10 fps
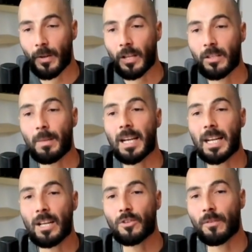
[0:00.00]
to make it
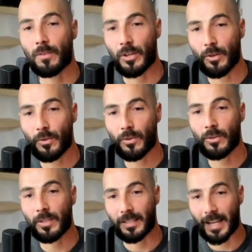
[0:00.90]
easier for users
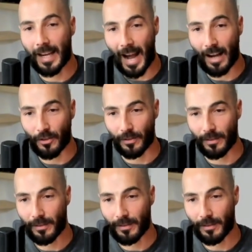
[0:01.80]
to take action.